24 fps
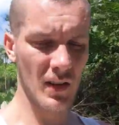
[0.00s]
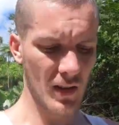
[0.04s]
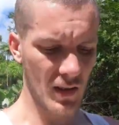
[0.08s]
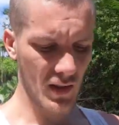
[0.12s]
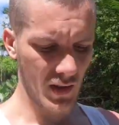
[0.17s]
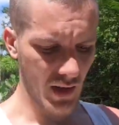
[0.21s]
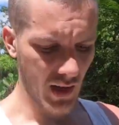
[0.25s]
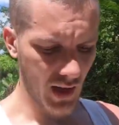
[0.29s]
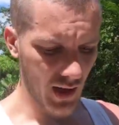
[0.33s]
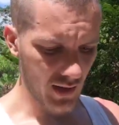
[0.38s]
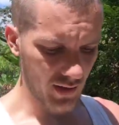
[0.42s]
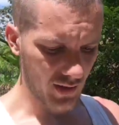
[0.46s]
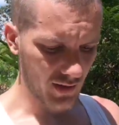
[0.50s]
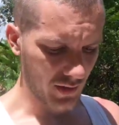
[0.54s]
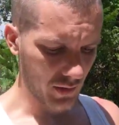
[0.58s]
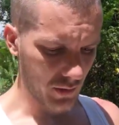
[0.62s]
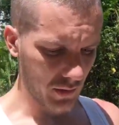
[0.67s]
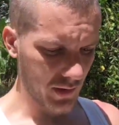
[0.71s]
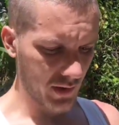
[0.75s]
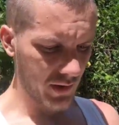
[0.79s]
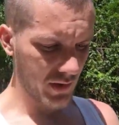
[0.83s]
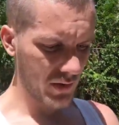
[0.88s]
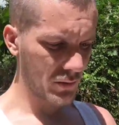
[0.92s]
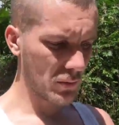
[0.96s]
Guys, so we
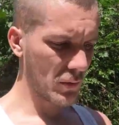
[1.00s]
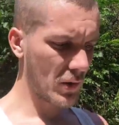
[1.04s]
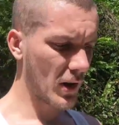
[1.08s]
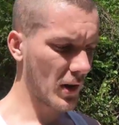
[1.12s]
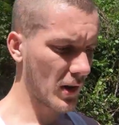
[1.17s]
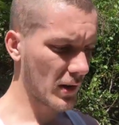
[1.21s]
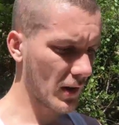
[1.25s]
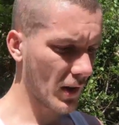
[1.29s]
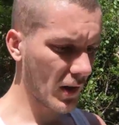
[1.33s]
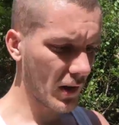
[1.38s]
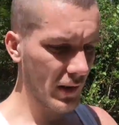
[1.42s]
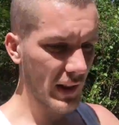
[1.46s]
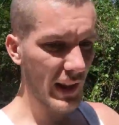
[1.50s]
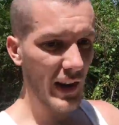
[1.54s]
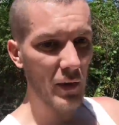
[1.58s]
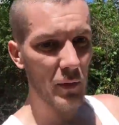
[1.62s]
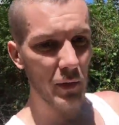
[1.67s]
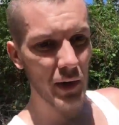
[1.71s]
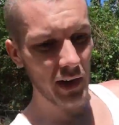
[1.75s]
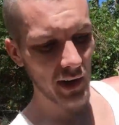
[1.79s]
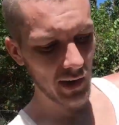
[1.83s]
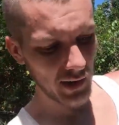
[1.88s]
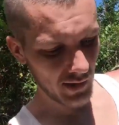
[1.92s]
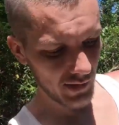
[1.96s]
just walked all that
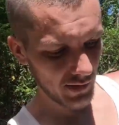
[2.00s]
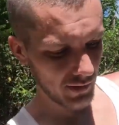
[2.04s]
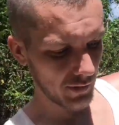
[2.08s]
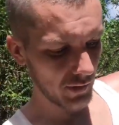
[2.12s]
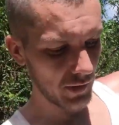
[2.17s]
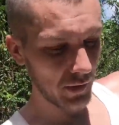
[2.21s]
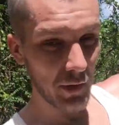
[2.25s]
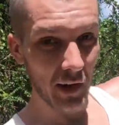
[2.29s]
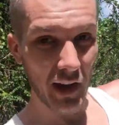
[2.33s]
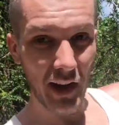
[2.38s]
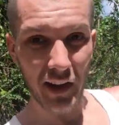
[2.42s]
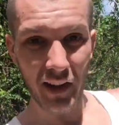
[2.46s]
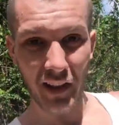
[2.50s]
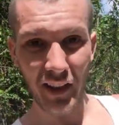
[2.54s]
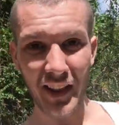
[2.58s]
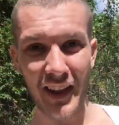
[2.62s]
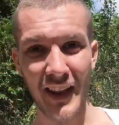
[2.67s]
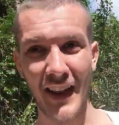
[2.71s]
way through hell